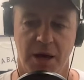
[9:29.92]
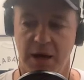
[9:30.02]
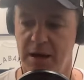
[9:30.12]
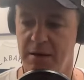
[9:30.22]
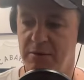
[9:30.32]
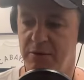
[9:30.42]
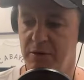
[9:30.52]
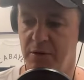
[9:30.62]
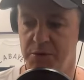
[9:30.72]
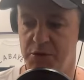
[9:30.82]
And
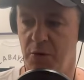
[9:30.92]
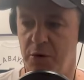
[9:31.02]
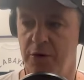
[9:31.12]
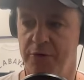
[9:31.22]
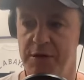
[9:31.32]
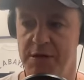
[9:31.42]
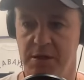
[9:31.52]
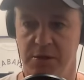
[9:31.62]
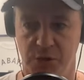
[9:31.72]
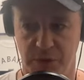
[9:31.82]
it was quite obvious that
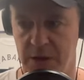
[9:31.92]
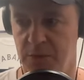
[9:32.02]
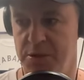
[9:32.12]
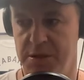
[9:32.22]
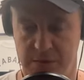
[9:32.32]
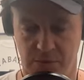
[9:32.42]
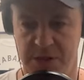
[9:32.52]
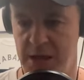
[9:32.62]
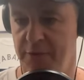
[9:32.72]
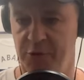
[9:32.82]
Jarrell was
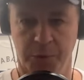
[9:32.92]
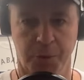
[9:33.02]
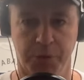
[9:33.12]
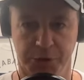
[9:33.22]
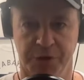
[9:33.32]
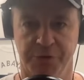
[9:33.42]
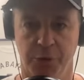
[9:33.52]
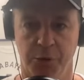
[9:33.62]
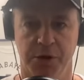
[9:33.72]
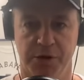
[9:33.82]
comfortable pushing
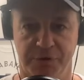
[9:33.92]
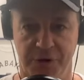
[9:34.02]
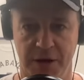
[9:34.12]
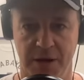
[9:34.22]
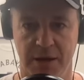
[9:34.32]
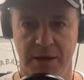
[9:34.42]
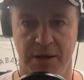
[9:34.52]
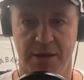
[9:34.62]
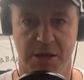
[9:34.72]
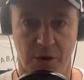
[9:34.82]
forward and defending, and
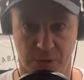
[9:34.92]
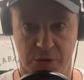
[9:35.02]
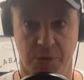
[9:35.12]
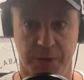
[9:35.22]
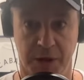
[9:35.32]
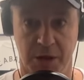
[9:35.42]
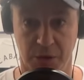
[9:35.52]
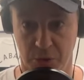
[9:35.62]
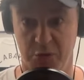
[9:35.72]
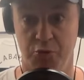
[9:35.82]
so was Shubman Gill, who
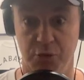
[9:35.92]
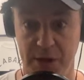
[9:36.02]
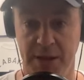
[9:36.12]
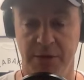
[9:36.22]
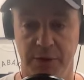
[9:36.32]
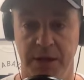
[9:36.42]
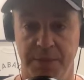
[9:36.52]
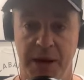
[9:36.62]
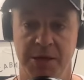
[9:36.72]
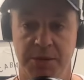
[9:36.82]
was really, really
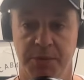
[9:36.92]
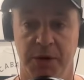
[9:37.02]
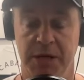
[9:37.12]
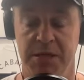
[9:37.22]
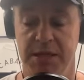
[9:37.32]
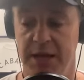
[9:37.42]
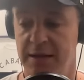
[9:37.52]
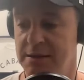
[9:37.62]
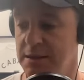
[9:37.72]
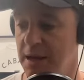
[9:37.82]
patient by his
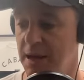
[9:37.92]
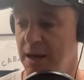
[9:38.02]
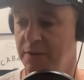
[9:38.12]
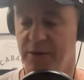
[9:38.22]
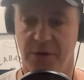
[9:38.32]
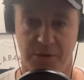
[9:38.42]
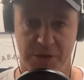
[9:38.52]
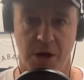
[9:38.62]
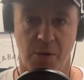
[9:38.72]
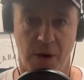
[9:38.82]
standards, that there was
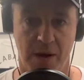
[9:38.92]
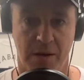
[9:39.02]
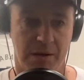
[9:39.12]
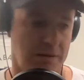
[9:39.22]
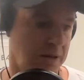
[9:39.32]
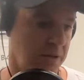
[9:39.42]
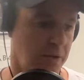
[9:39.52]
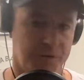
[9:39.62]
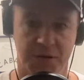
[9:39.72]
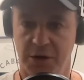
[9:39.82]
no one either
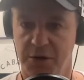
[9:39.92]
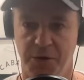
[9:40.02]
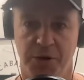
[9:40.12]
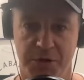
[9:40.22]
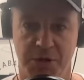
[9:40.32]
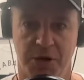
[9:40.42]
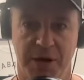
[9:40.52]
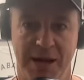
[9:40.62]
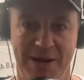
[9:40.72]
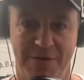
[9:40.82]
offside or onside
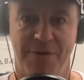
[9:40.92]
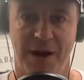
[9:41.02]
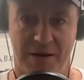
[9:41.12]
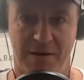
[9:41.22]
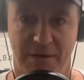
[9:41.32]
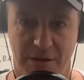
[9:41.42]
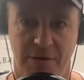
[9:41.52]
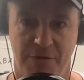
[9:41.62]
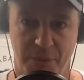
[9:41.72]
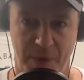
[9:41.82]
in front of
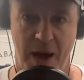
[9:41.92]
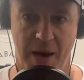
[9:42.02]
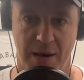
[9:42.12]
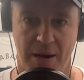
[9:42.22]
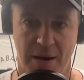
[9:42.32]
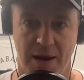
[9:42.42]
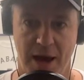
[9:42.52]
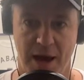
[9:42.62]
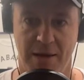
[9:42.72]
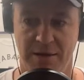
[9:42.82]
the bat.
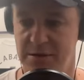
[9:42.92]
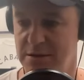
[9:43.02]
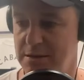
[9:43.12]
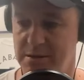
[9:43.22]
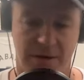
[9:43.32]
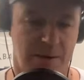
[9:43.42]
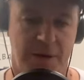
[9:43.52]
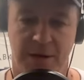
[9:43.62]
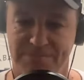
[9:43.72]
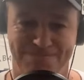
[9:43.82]
And, I
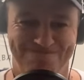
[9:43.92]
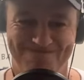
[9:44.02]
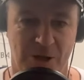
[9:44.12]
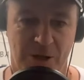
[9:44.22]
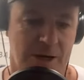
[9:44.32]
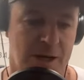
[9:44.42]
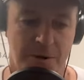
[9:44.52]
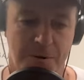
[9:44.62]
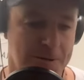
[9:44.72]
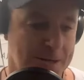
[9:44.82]
mean, I don't know.